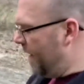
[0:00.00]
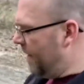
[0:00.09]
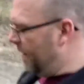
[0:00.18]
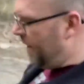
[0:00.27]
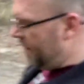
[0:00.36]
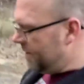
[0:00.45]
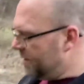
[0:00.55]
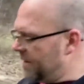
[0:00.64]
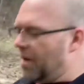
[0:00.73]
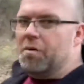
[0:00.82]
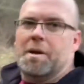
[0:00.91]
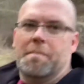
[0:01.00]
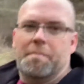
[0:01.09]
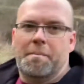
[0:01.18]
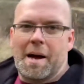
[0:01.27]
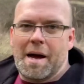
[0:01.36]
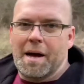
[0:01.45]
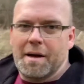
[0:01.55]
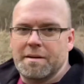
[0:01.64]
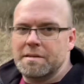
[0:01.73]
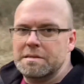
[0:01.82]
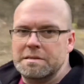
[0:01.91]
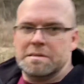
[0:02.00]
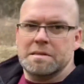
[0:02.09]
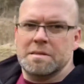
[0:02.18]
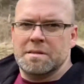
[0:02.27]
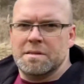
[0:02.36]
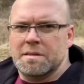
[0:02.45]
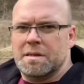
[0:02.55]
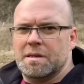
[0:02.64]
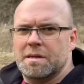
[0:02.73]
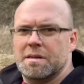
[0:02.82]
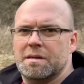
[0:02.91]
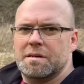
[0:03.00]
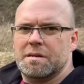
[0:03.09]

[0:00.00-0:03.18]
this is only my, I